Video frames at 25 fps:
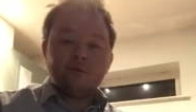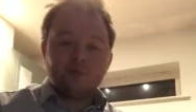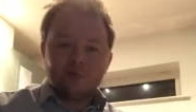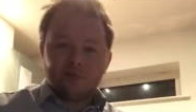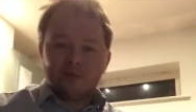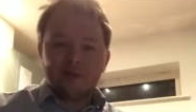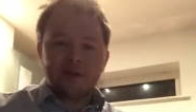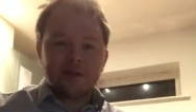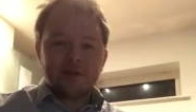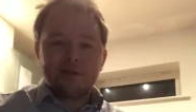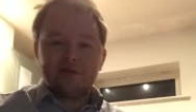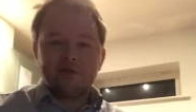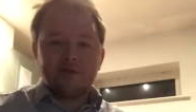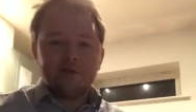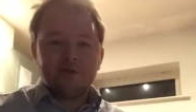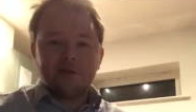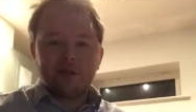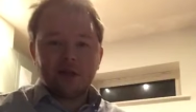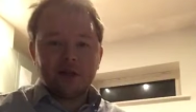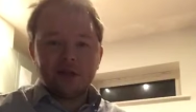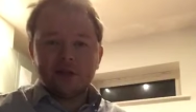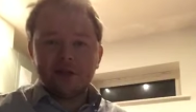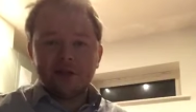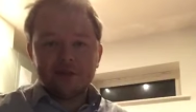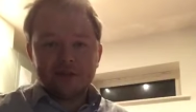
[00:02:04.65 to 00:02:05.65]
depends what
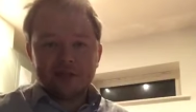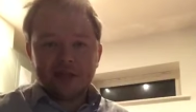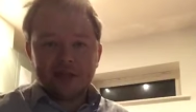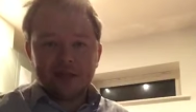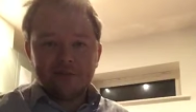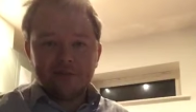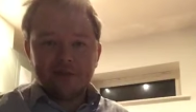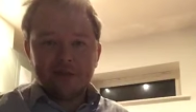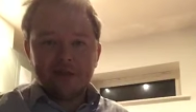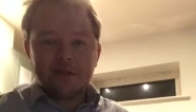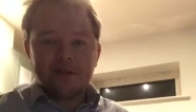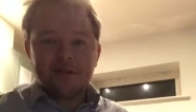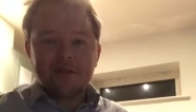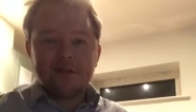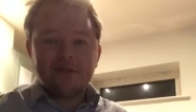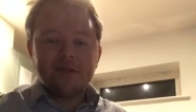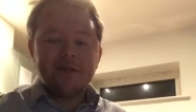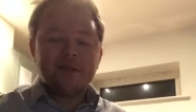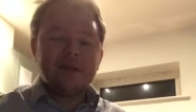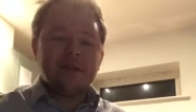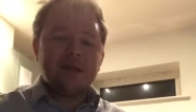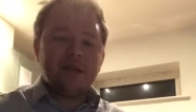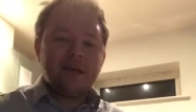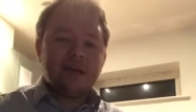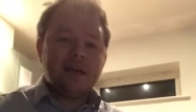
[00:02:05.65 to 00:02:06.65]
the girl's name is.
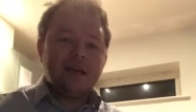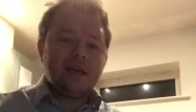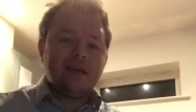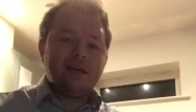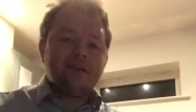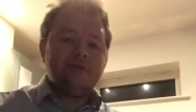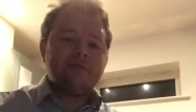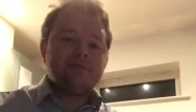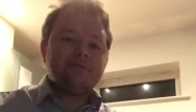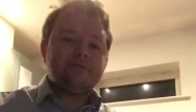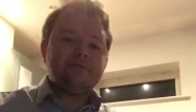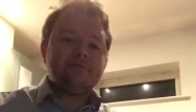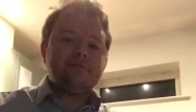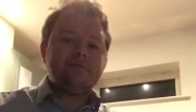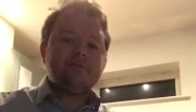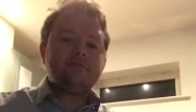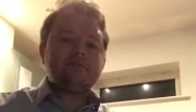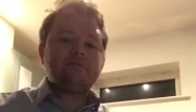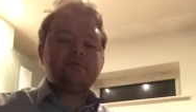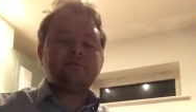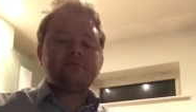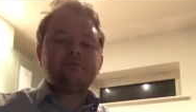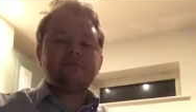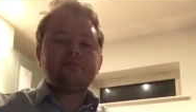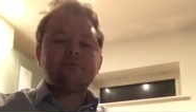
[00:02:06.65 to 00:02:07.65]
Hey,
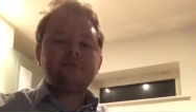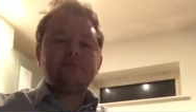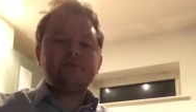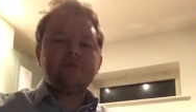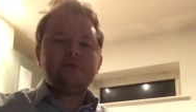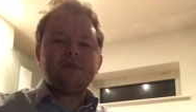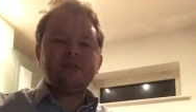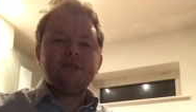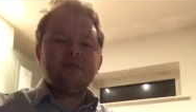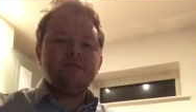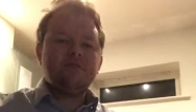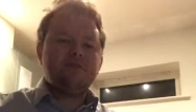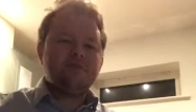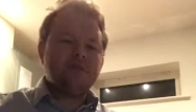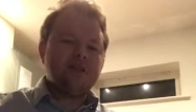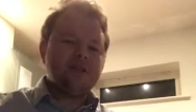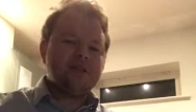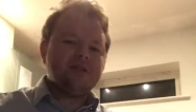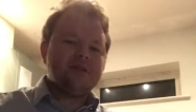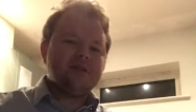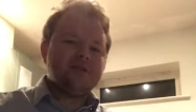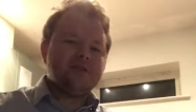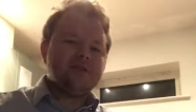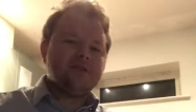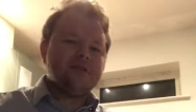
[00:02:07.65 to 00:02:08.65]

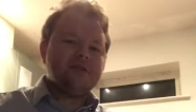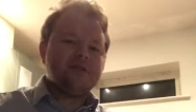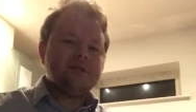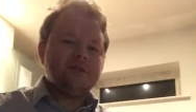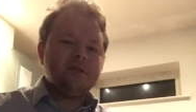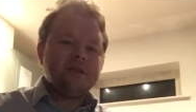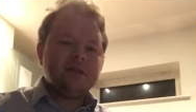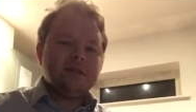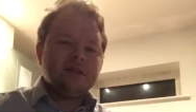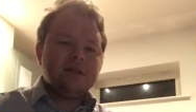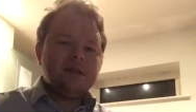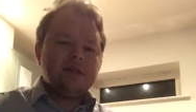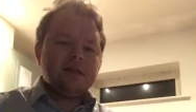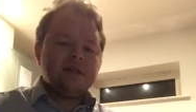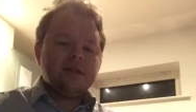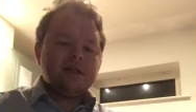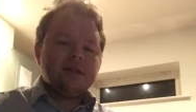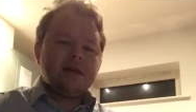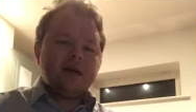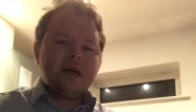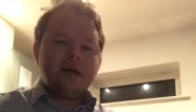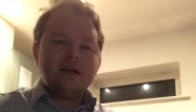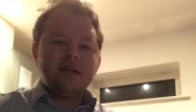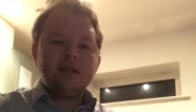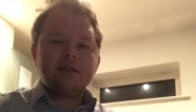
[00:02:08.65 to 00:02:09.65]
Rachel,
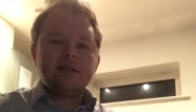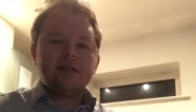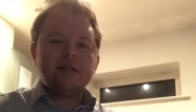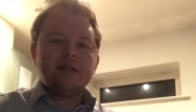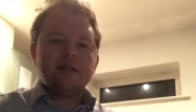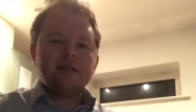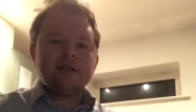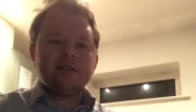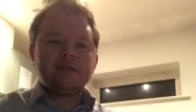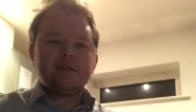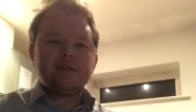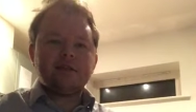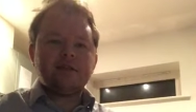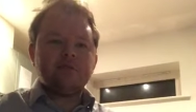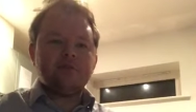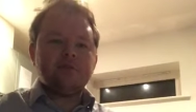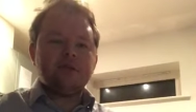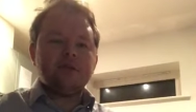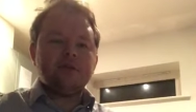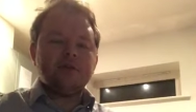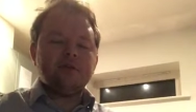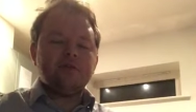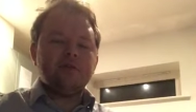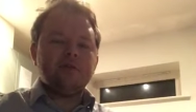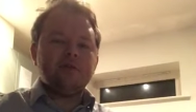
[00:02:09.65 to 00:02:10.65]
I had a nice time
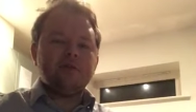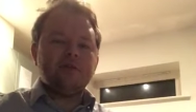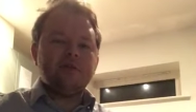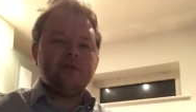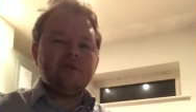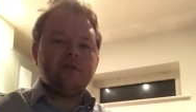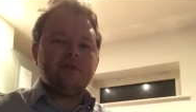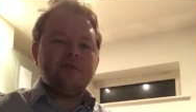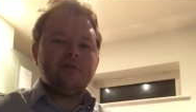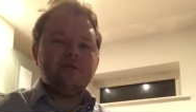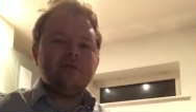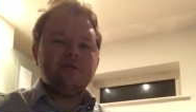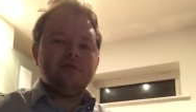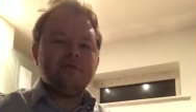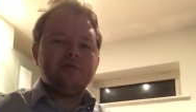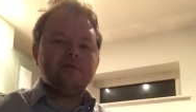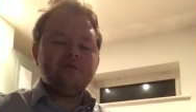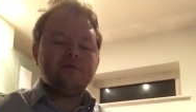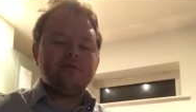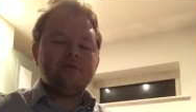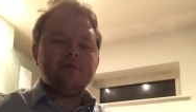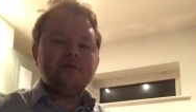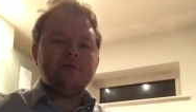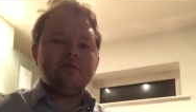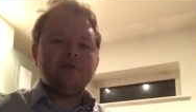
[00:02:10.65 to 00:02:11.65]
meeting with you,
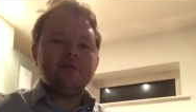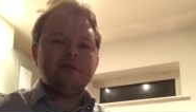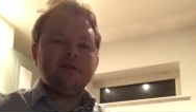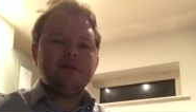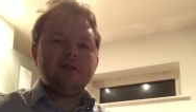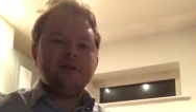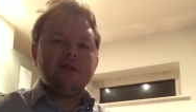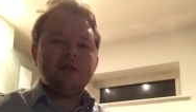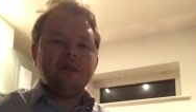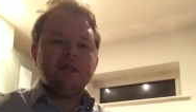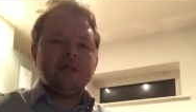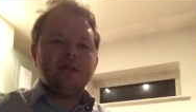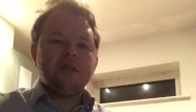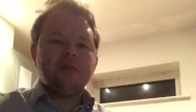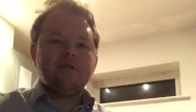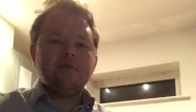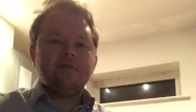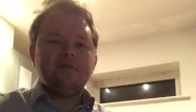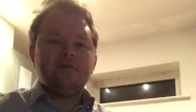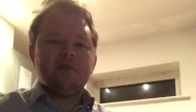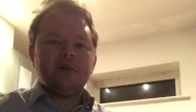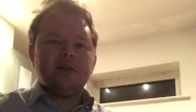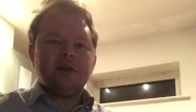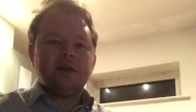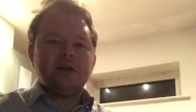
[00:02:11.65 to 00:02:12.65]

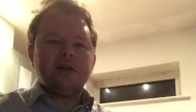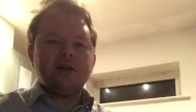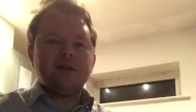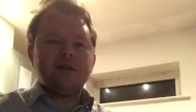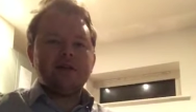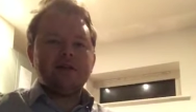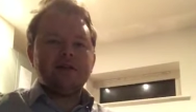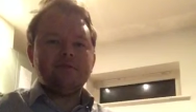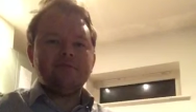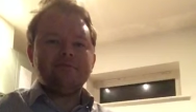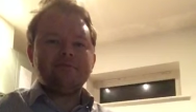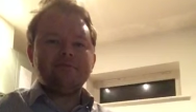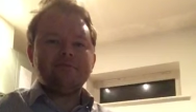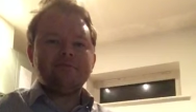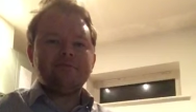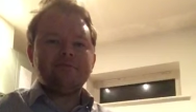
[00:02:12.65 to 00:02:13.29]
but